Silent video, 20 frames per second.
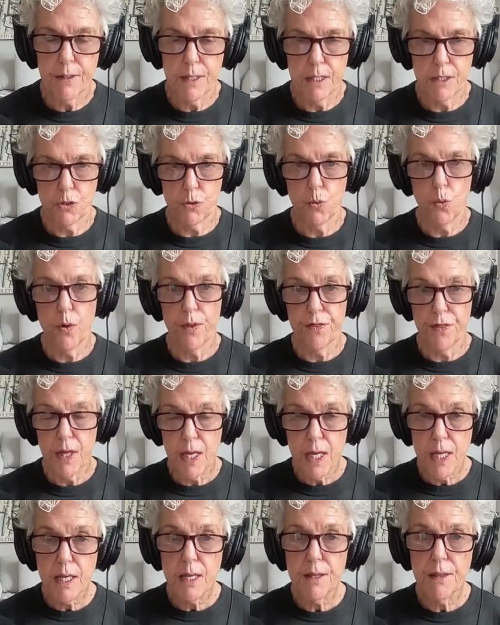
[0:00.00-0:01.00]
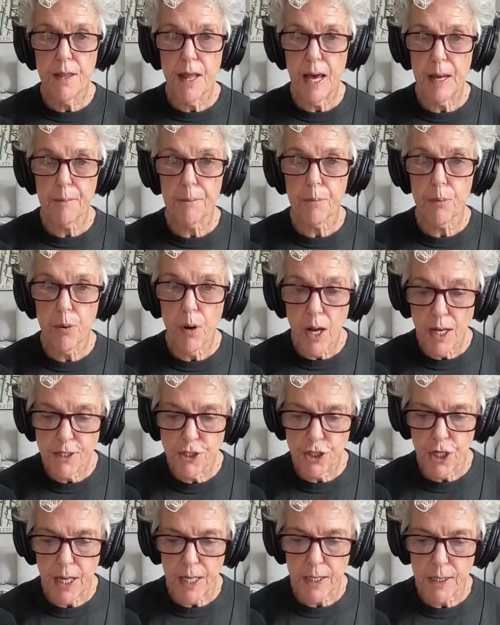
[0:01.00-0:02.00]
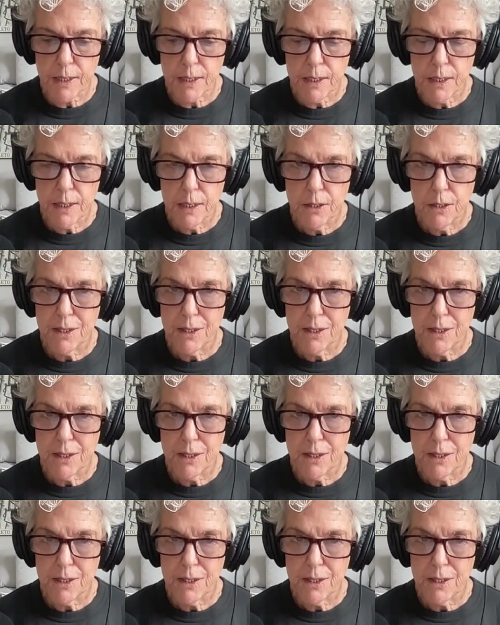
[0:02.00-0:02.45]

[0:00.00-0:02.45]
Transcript: that's within that project,